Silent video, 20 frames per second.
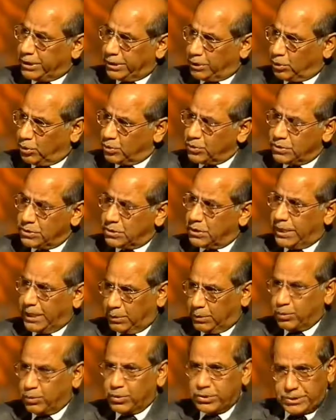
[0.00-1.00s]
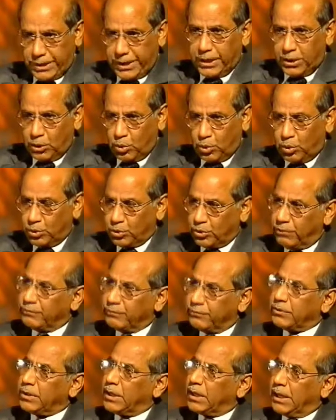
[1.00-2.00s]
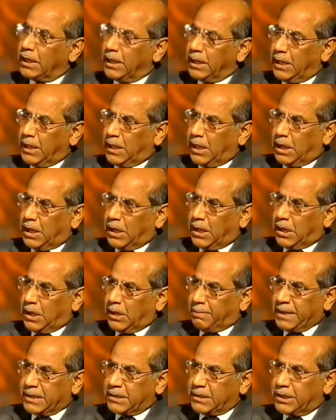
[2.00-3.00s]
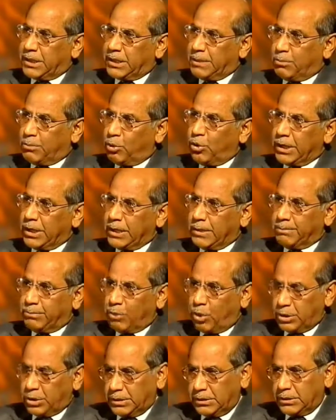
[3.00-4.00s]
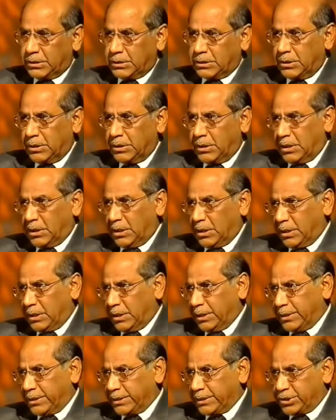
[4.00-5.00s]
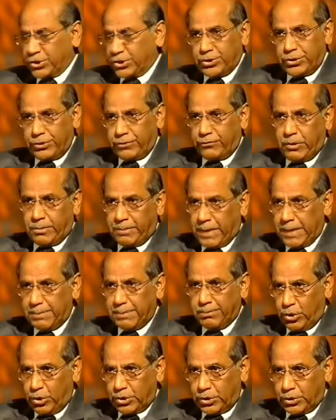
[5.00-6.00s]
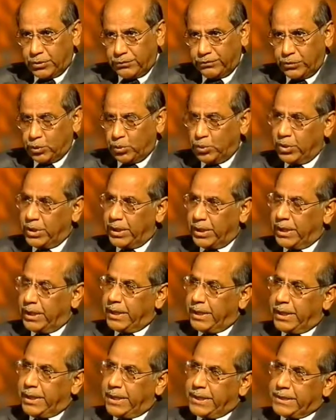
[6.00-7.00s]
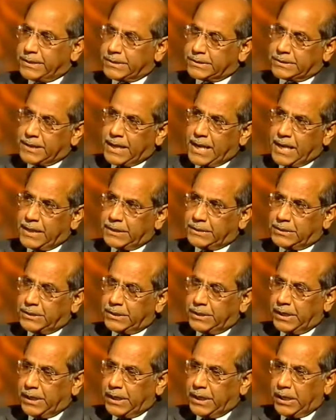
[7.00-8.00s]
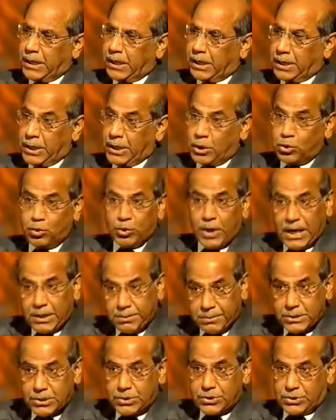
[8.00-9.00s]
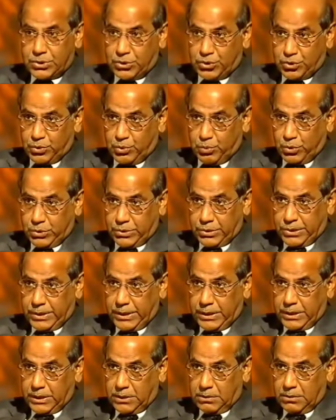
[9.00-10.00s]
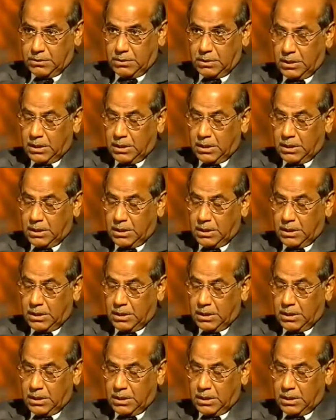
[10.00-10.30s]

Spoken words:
not endorsed. It was taken note of. But the more important decision from my point of view is that a unanimous decision was taken